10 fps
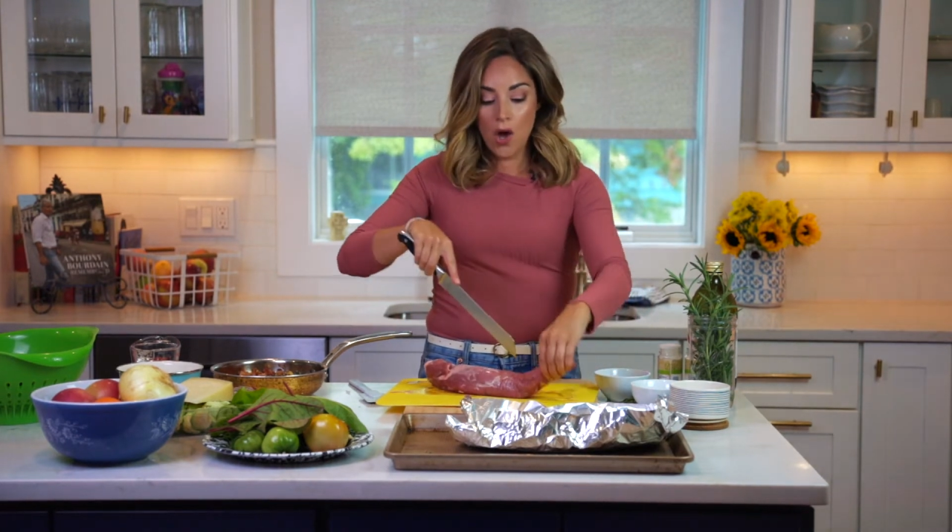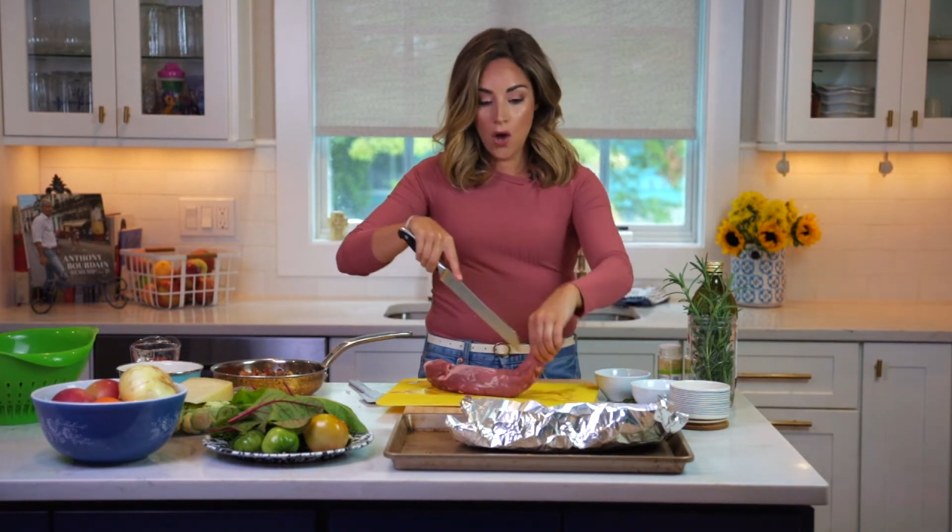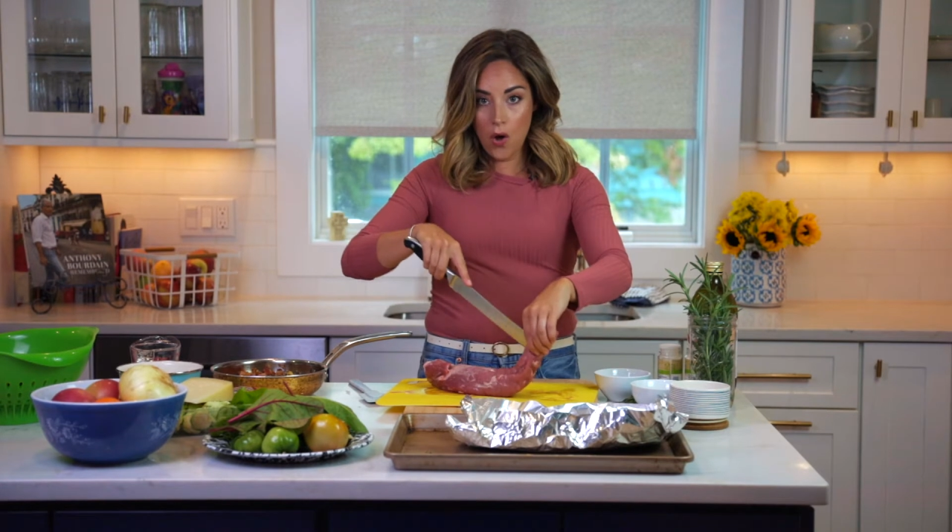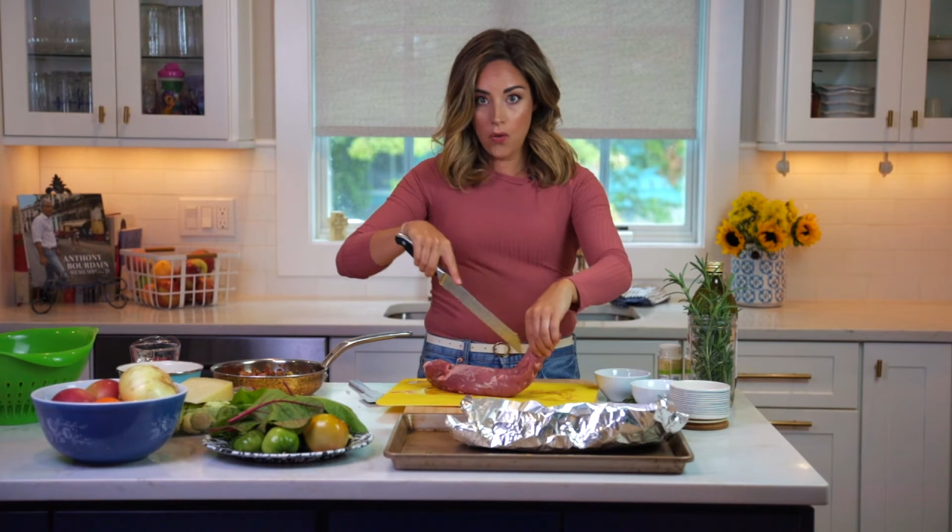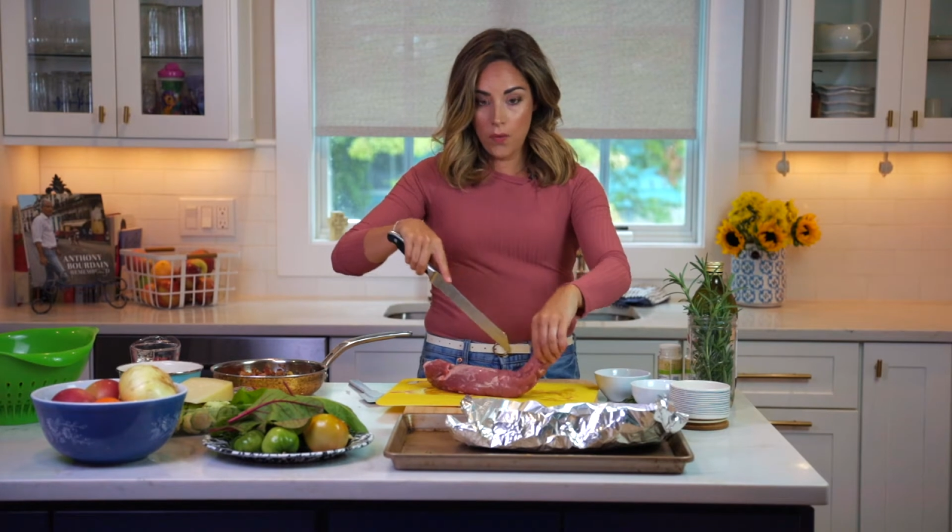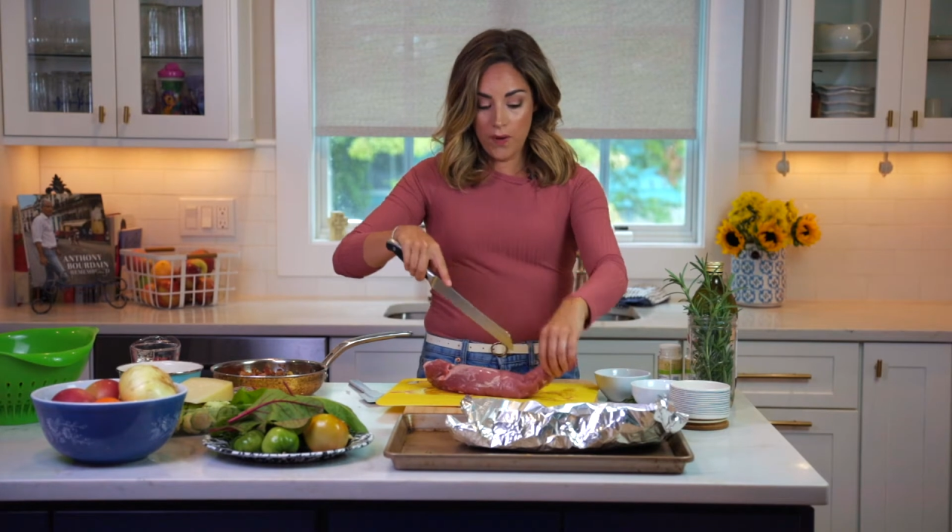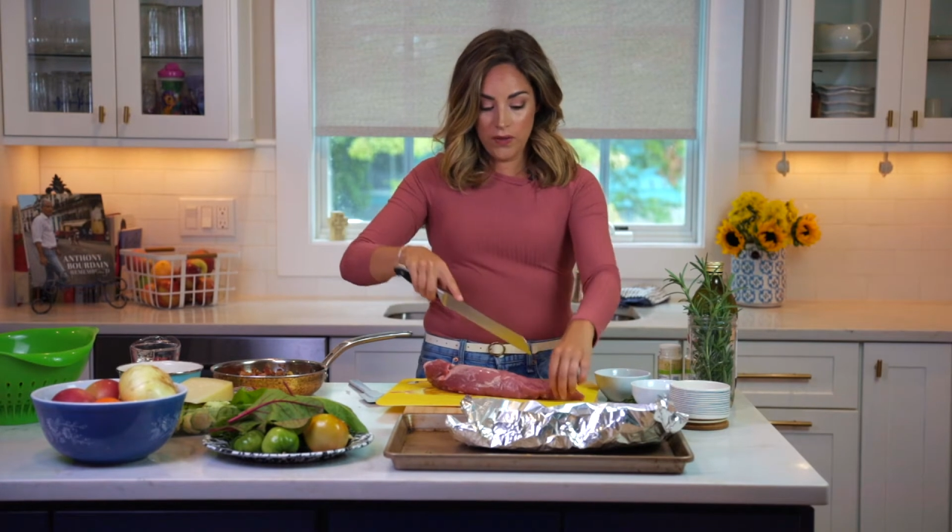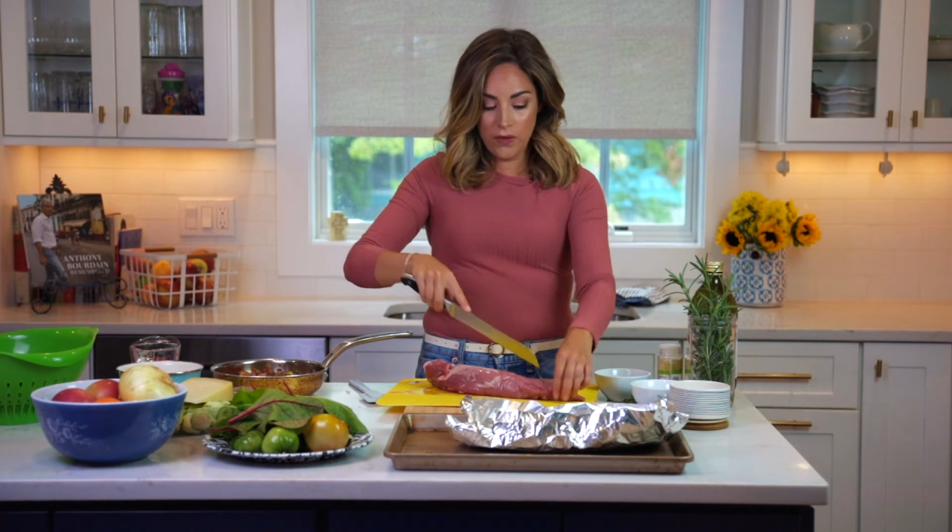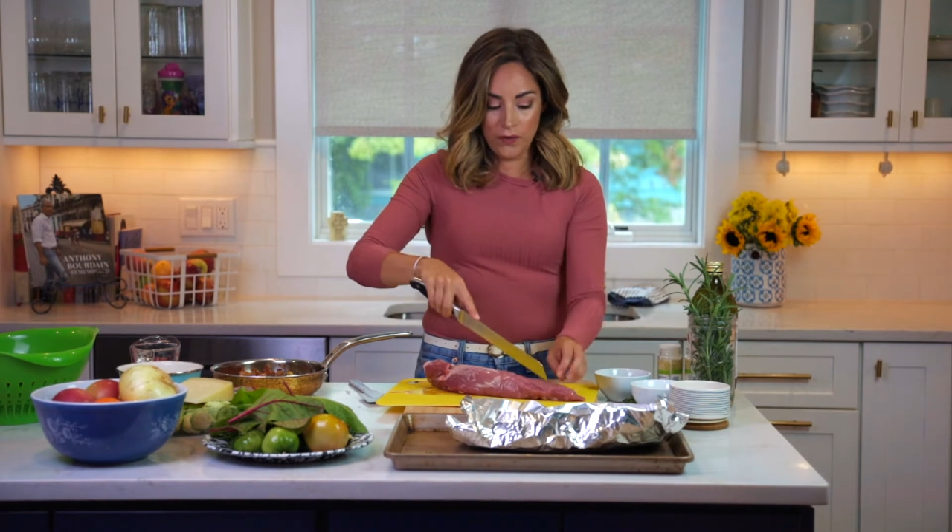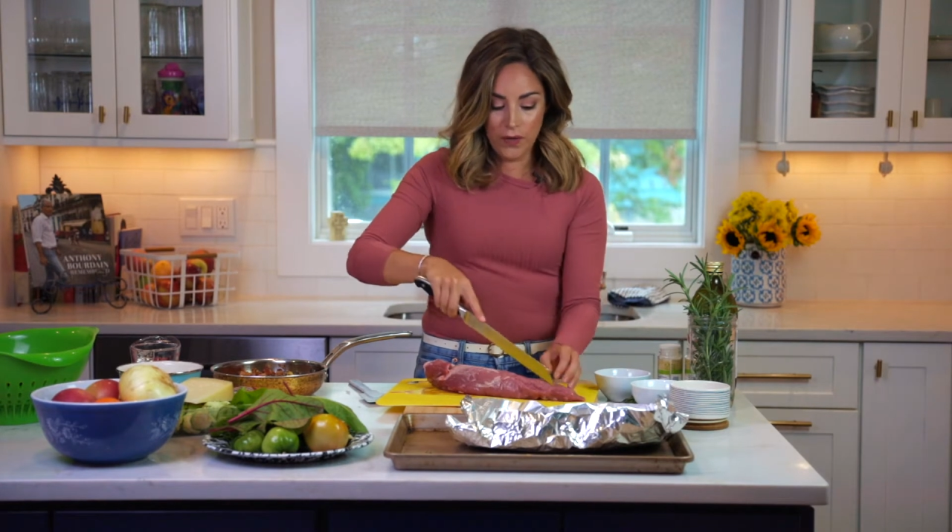all the way
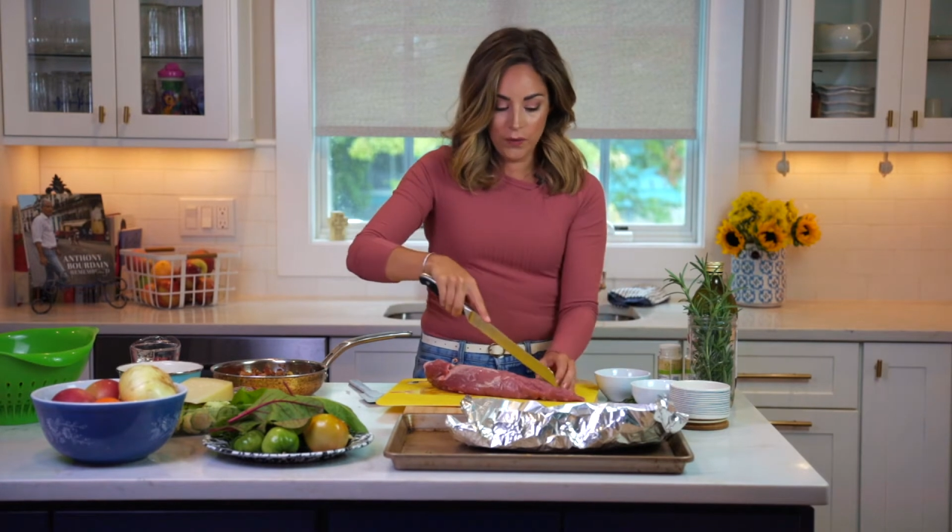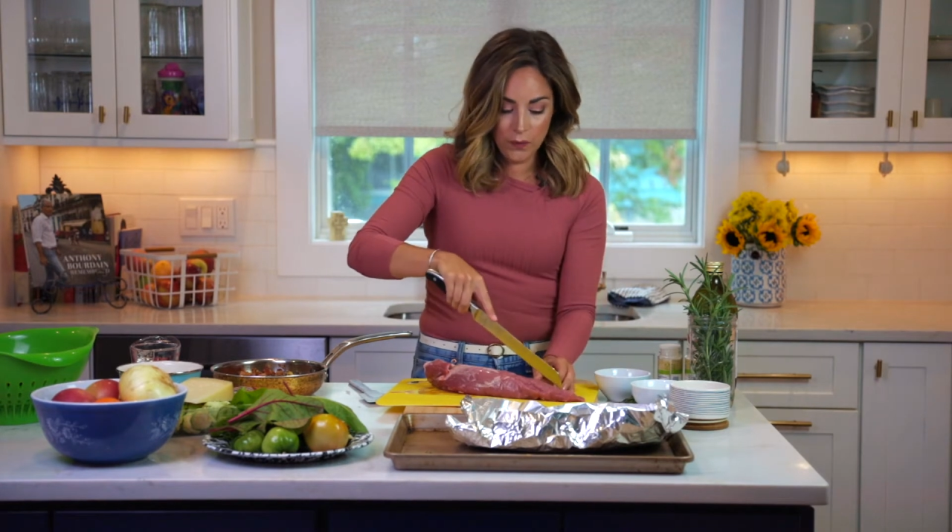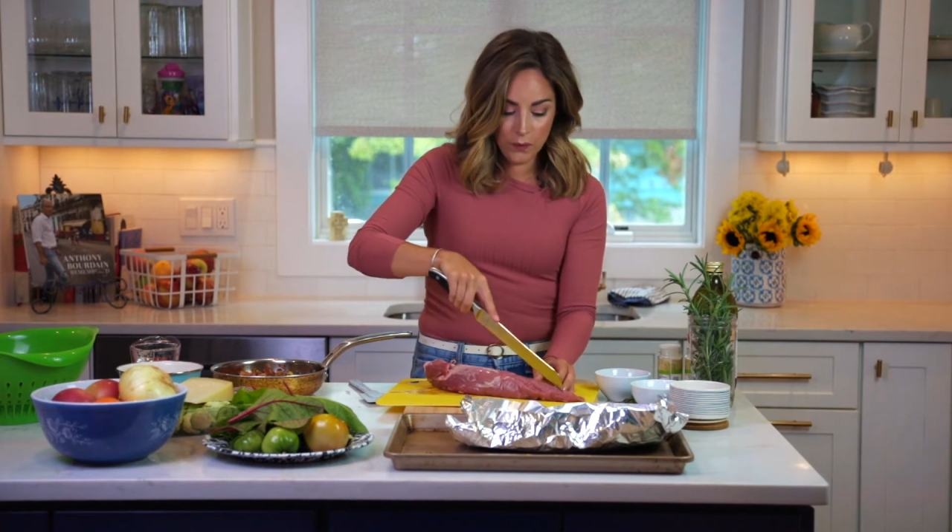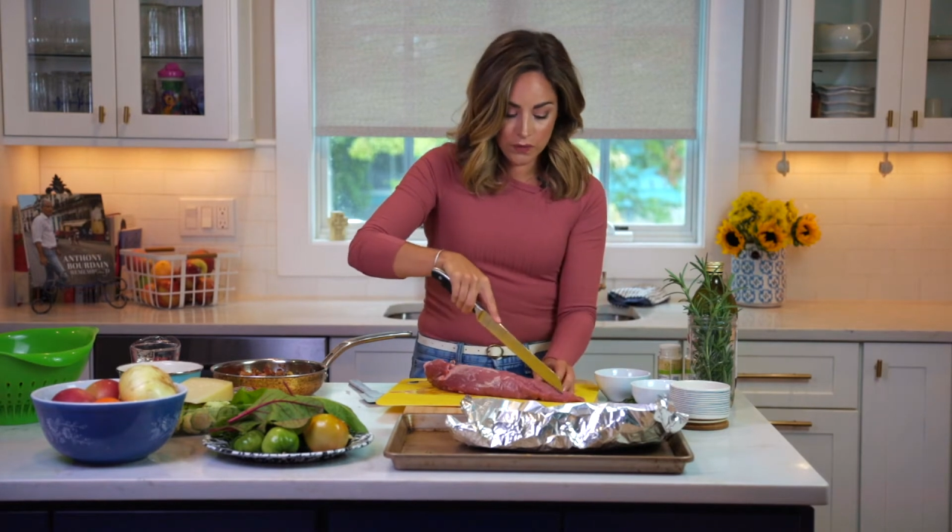through.